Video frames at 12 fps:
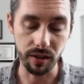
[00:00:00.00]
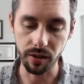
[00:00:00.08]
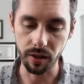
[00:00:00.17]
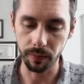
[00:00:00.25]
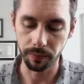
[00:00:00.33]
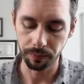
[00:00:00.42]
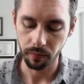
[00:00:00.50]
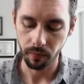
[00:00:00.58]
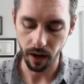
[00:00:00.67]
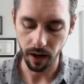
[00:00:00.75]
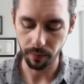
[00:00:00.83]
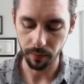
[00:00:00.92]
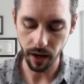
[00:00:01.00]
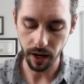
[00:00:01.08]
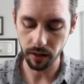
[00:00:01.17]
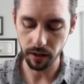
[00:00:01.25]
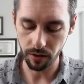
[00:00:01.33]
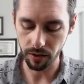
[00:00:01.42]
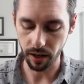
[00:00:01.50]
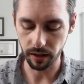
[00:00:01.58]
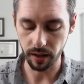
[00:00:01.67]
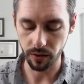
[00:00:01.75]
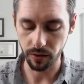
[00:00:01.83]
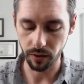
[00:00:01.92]
So I could do psychic
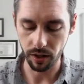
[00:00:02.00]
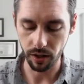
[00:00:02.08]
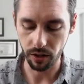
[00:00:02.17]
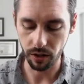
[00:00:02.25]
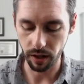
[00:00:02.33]
consultation.